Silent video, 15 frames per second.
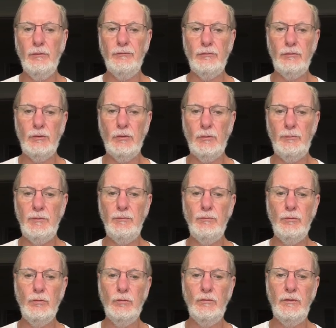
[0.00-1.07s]
So you're going to be
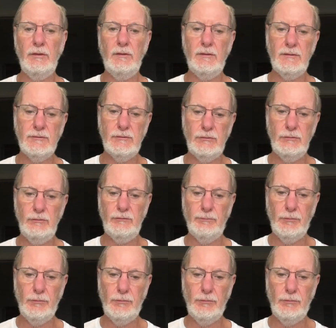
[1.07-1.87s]
moving this tooth,